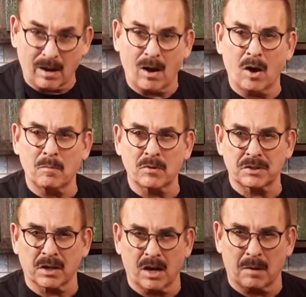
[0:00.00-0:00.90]

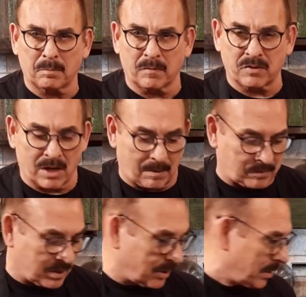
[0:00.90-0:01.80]
almost a cup of
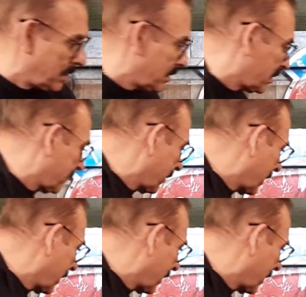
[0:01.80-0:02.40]
chopped onions.